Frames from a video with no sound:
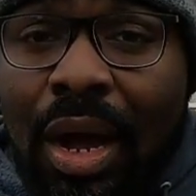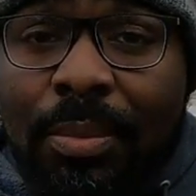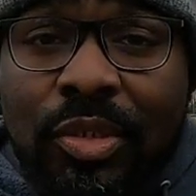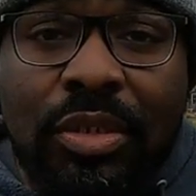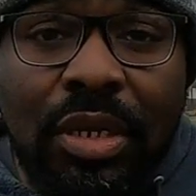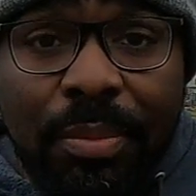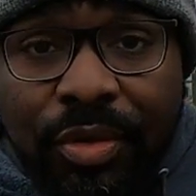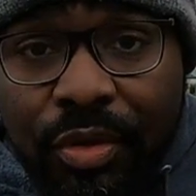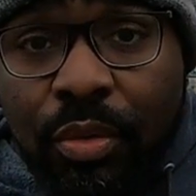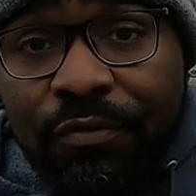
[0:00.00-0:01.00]
option number
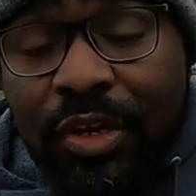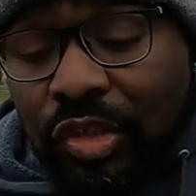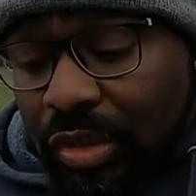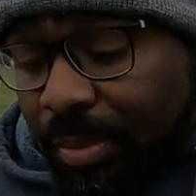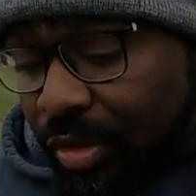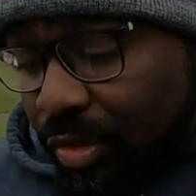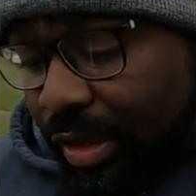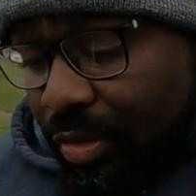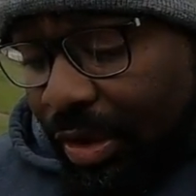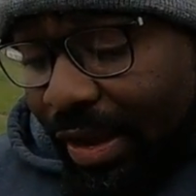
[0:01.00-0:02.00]
two, or feature number two
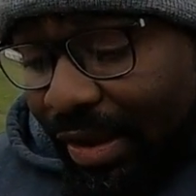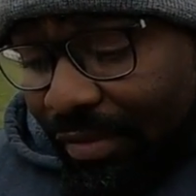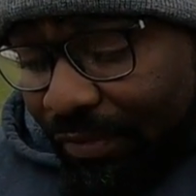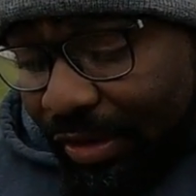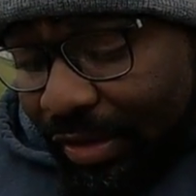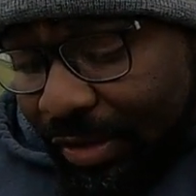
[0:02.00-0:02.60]
that you have,